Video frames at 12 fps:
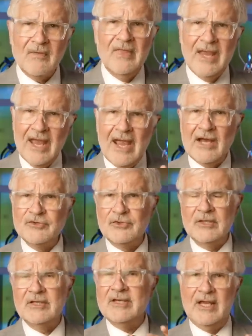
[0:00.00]
They
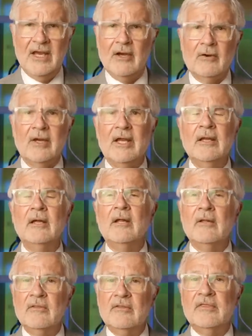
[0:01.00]
actually carry
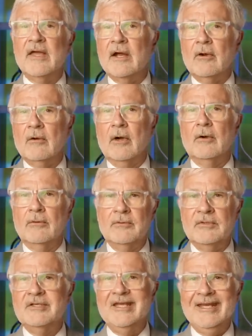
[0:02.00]
their
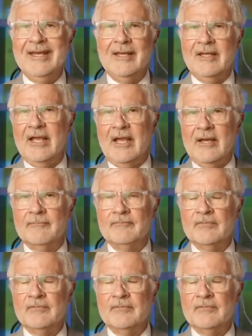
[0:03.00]
own DNA.